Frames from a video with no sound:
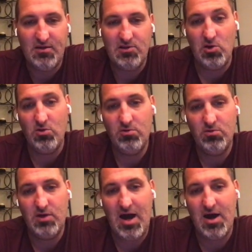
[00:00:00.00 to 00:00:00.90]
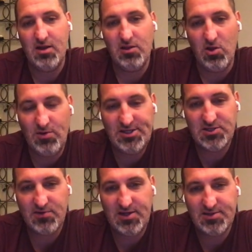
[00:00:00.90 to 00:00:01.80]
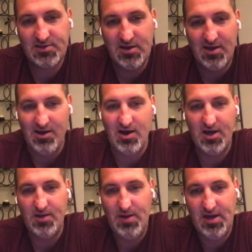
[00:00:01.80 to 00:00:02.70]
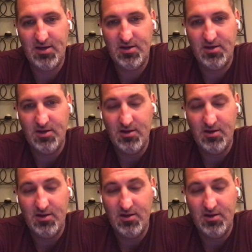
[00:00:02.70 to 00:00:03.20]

Low interest rates, high demand,